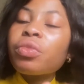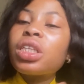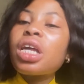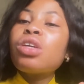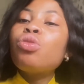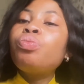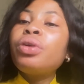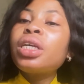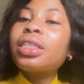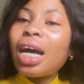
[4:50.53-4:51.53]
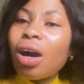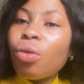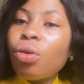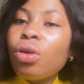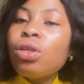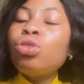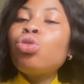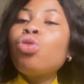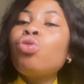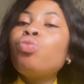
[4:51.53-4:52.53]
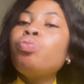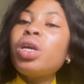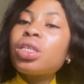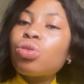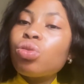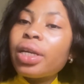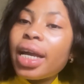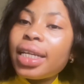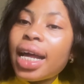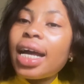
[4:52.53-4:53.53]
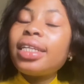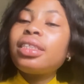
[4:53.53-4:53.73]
then you bring down, you mix together